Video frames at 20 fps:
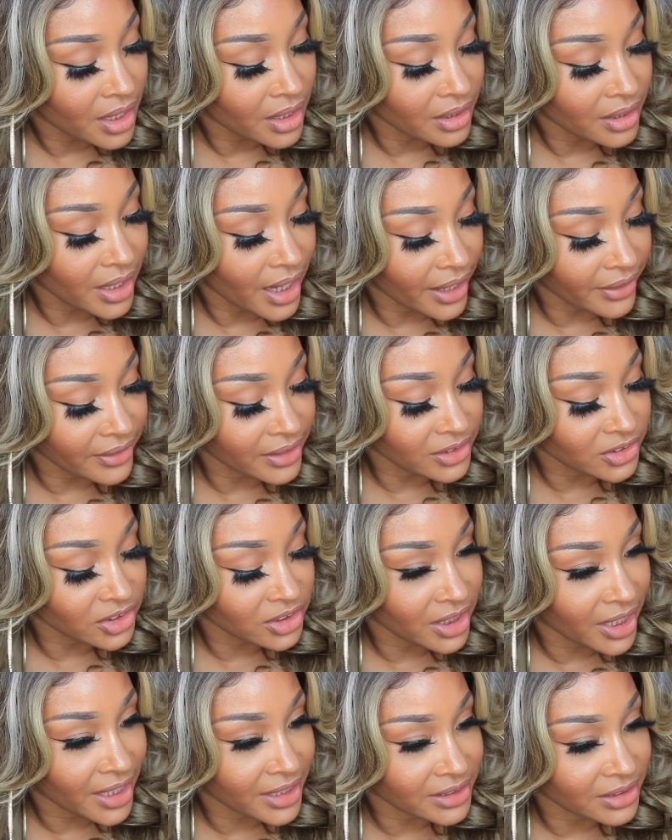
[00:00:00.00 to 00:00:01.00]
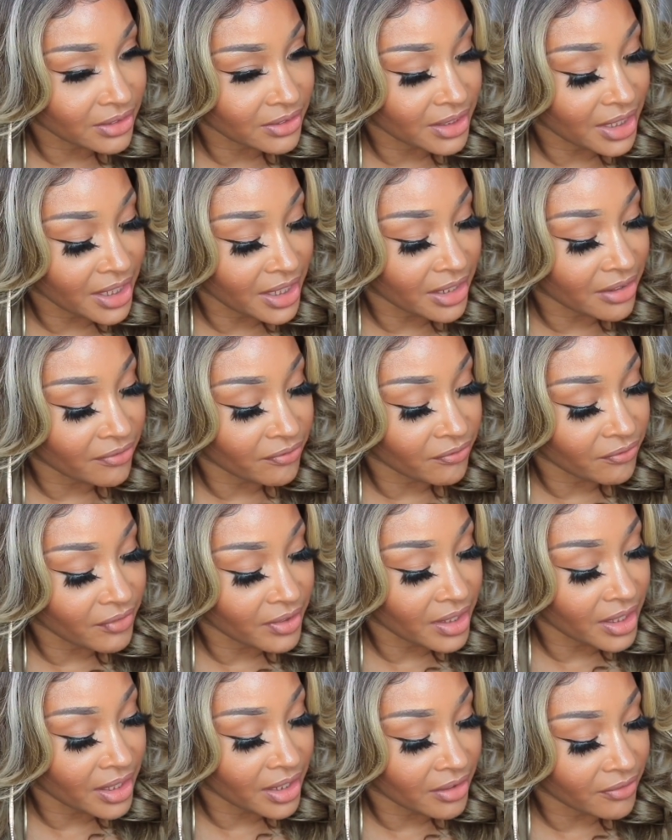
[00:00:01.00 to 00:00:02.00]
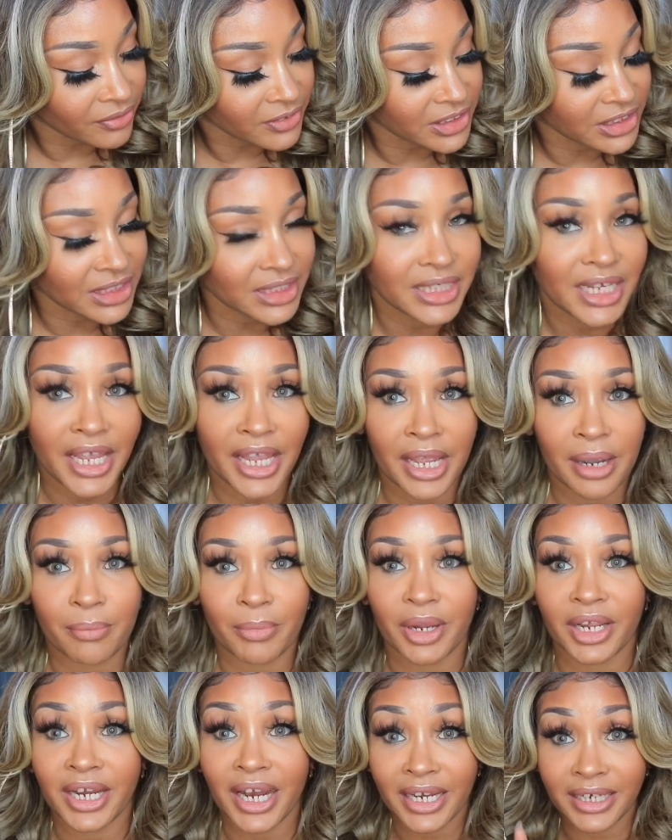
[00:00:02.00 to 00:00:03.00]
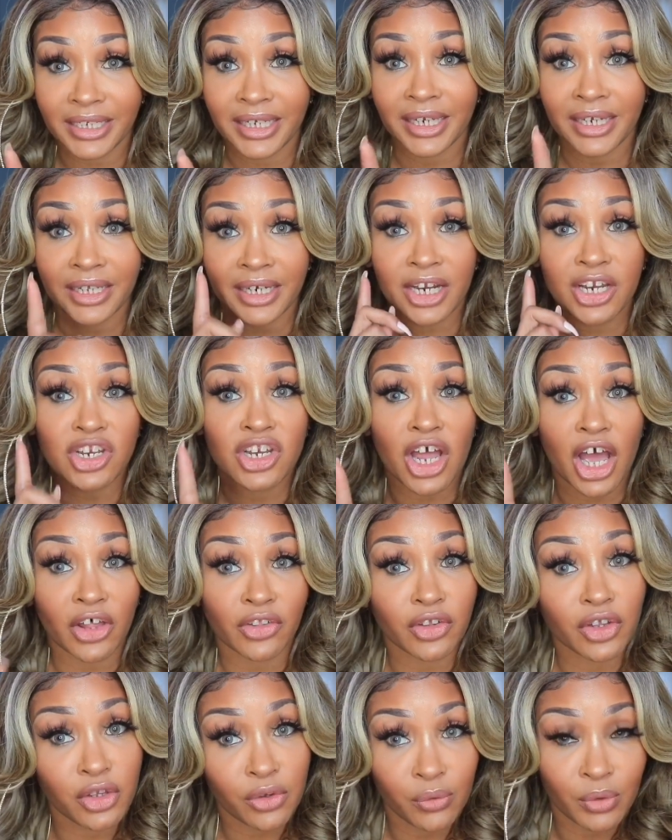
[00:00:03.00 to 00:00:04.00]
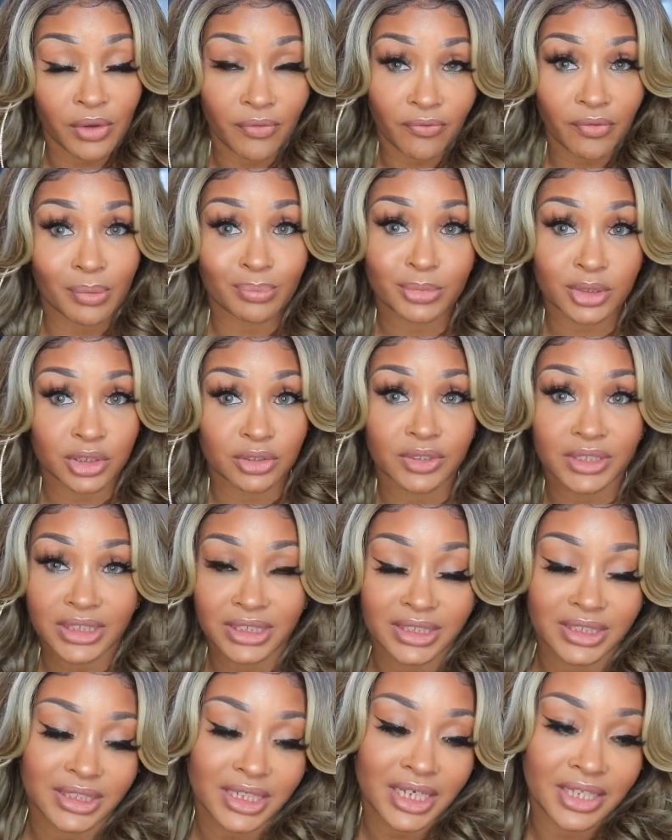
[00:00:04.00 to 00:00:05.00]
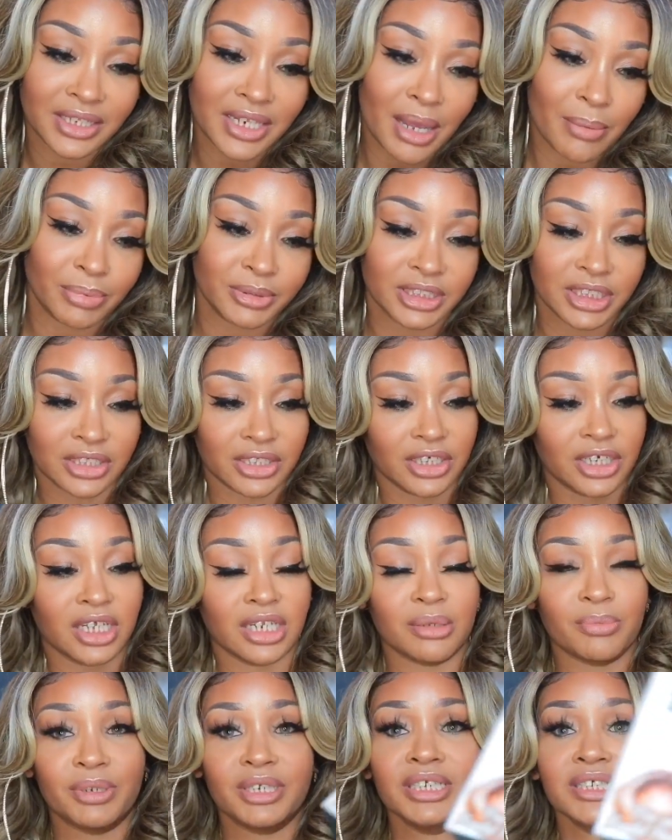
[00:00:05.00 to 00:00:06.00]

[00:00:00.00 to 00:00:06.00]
yeah I think she has on the elf FT Amber. And I did get another unit from Zury Sis in that particular color. But